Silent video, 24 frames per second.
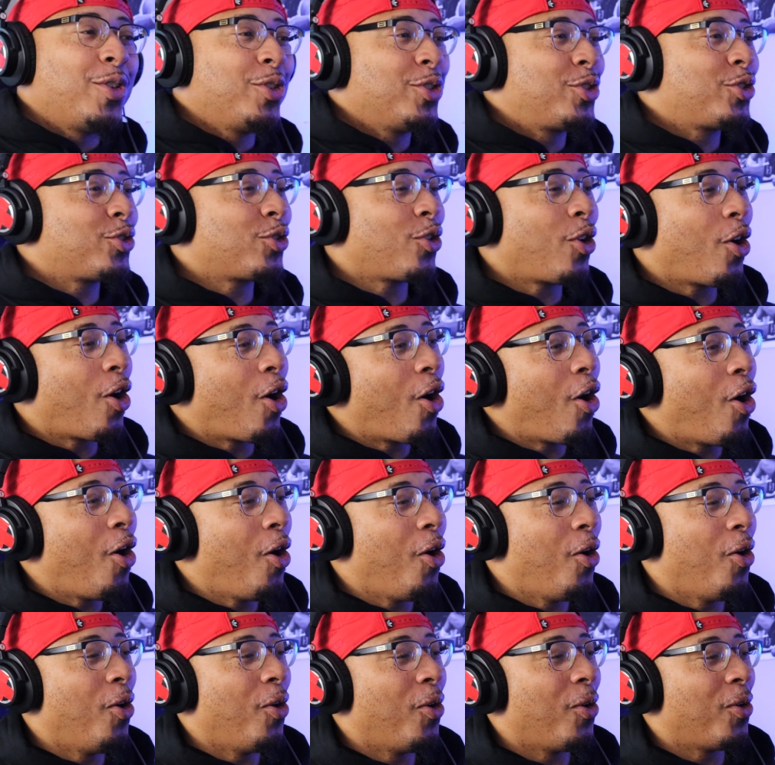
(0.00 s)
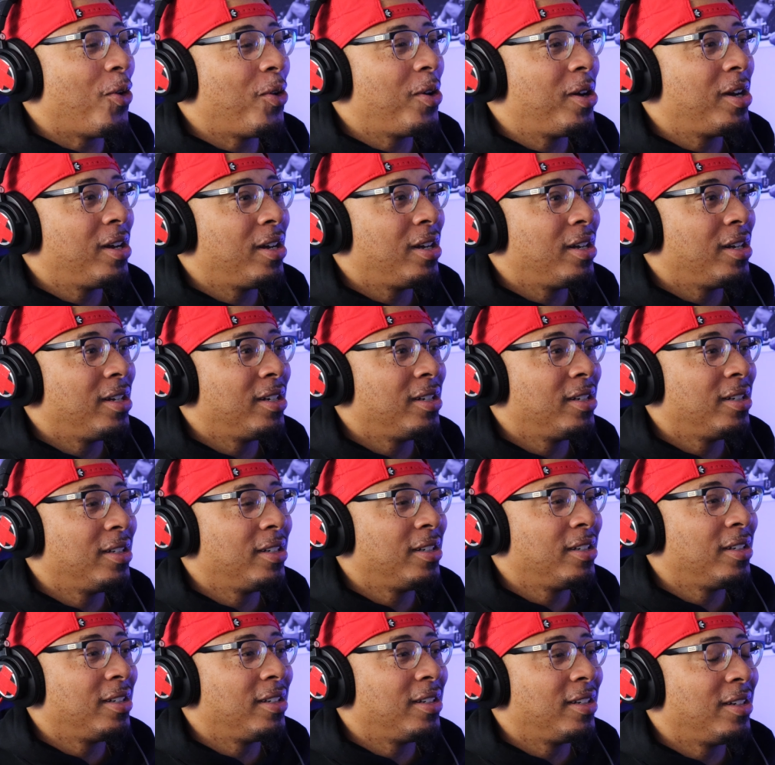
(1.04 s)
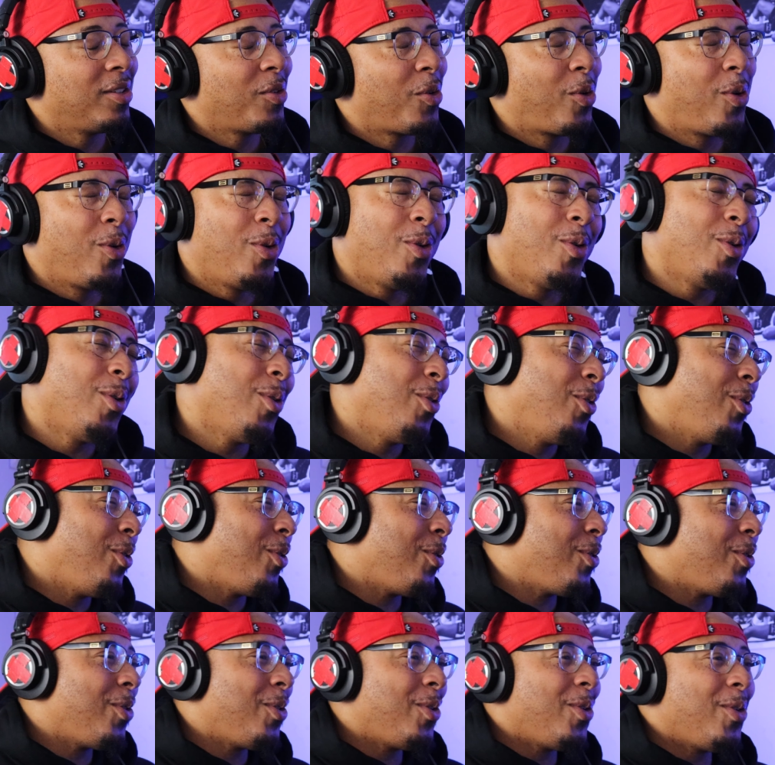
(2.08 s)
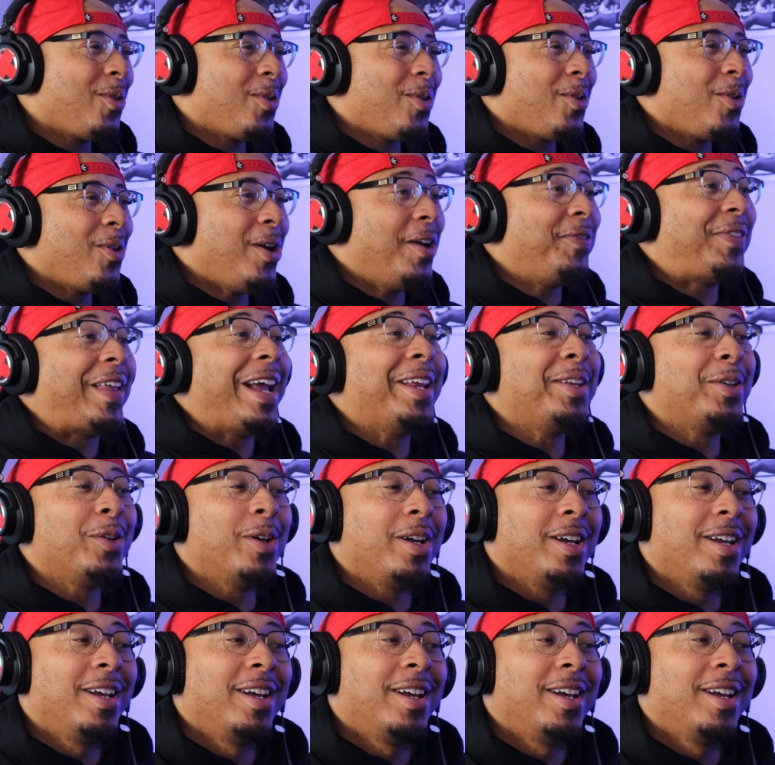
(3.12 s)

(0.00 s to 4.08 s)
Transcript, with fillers: right. Control. No. If they do,